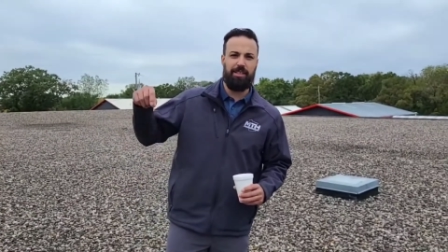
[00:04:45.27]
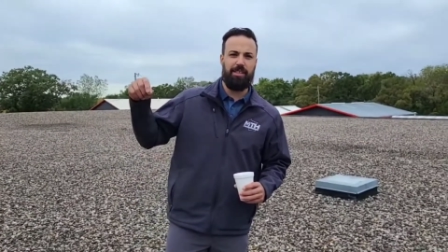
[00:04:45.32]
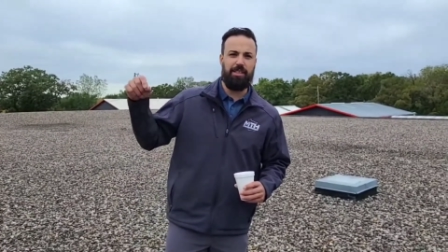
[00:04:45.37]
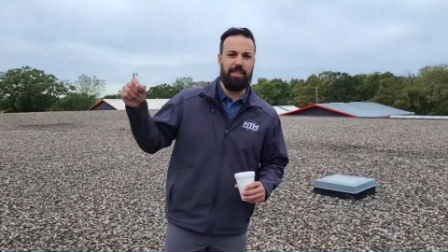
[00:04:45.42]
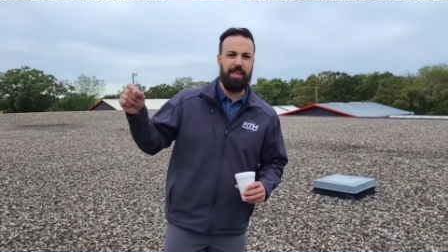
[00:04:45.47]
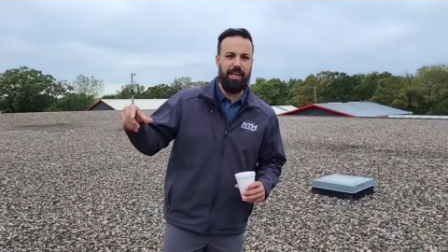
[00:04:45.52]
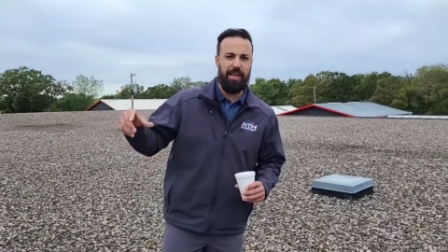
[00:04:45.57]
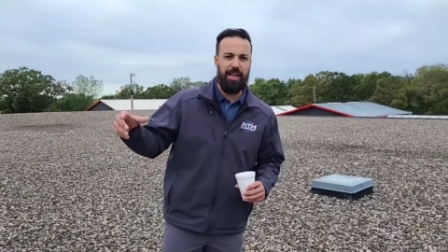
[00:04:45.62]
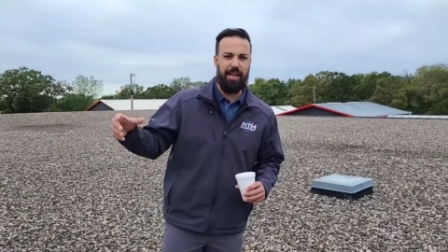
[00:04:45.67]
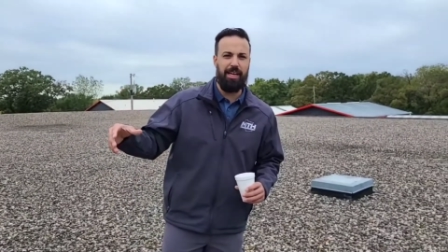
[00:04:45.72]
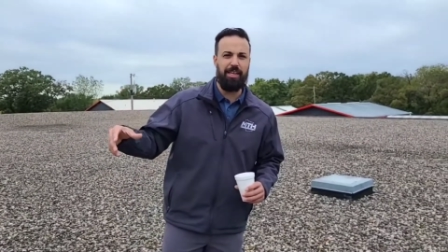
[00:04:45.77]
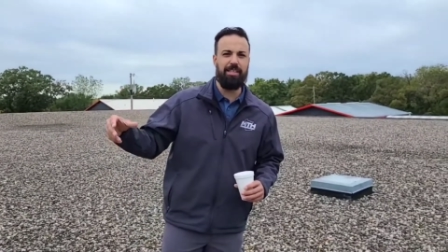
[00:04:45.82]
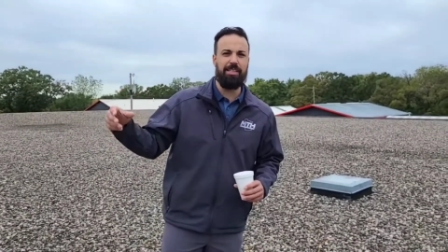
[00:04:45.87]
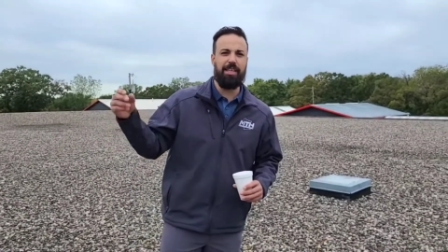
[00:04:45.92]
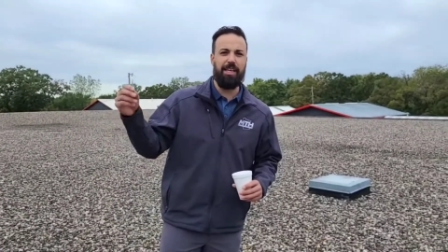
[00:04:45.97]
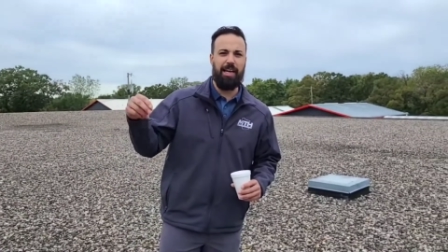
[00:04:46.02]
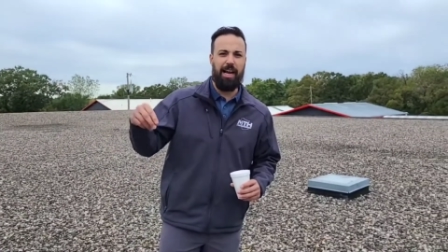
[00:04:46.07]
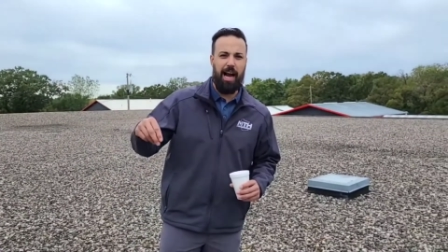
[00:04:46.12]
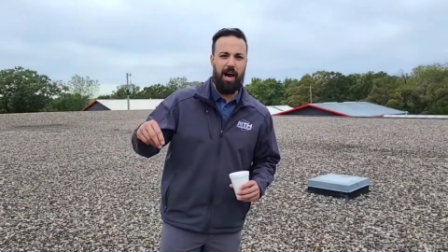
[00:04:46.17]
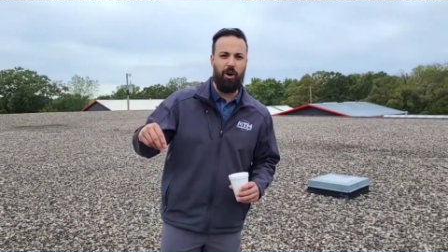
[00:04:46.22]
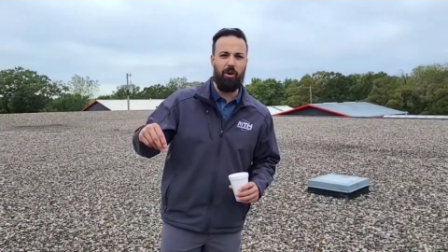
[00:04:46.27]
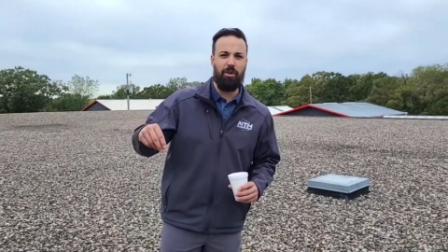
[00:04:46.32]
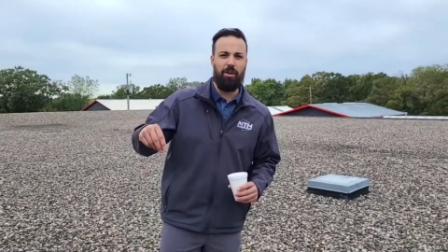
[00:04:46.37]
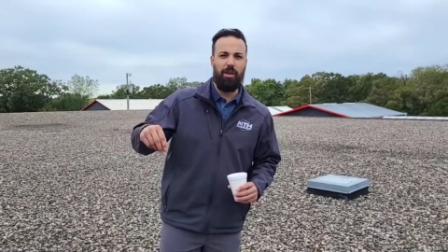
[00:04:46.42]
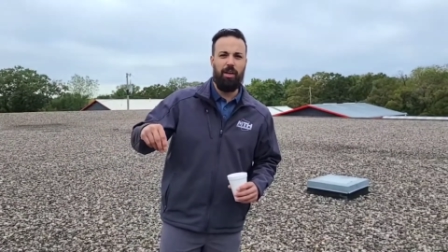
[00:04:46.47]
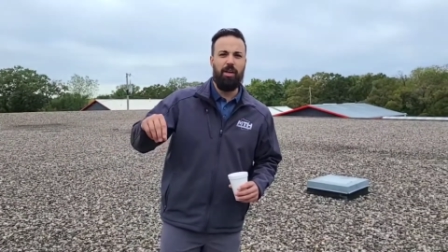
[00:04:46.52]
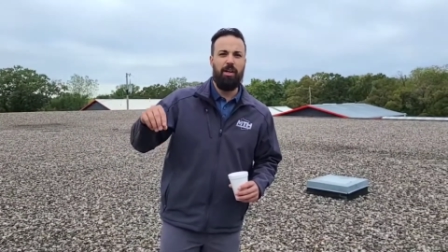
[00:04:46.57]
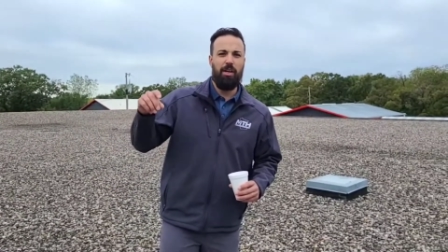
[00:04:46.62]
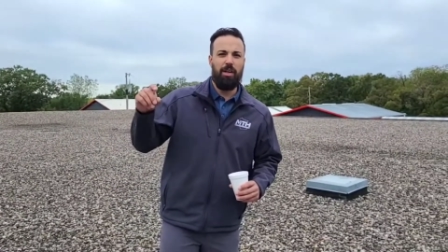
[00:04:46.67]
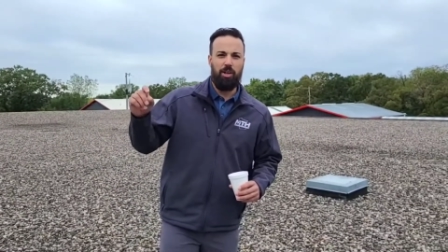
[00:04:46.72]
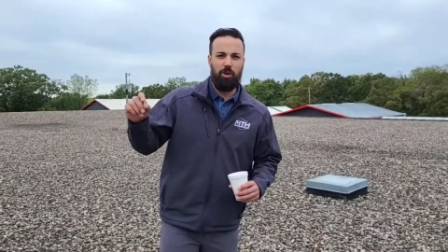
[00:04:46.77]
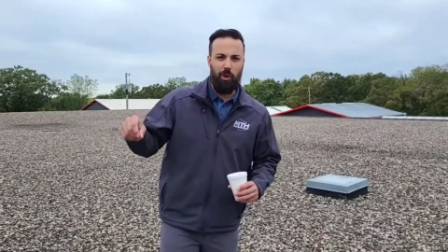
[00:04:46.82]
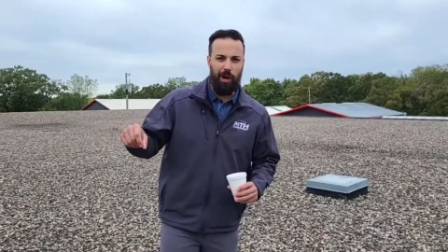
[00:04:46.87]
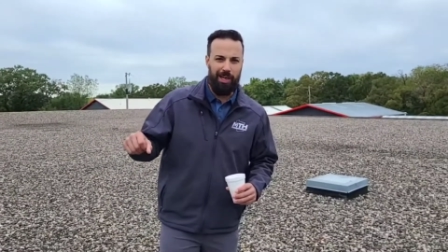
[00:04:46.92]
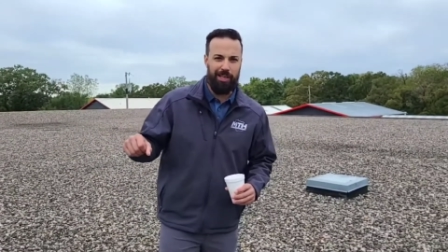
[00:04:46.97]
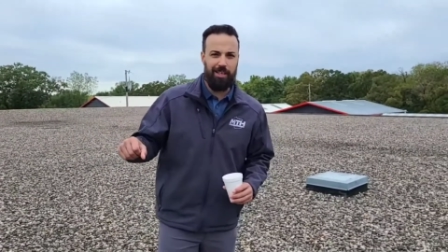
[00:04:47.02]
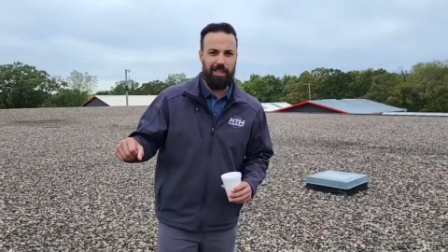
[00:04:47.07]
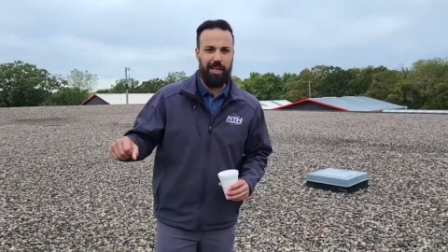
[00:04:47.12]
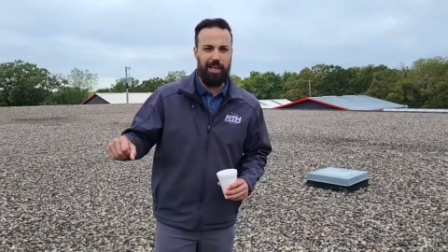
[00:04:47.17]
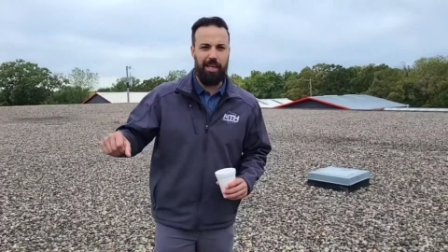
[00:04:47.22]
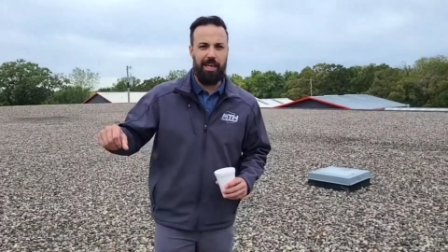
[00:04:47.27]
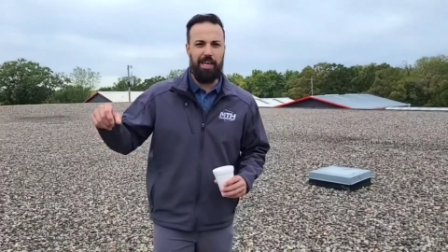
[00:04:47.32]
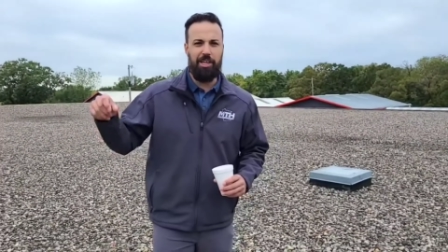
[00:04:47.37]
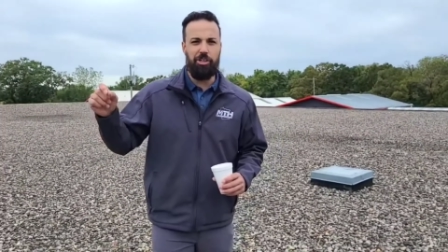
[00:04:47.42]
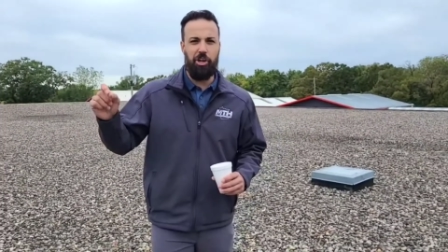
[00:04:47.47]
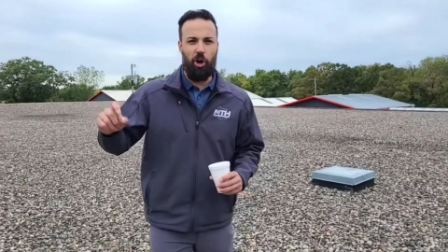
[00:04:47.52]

get in, get out quickly and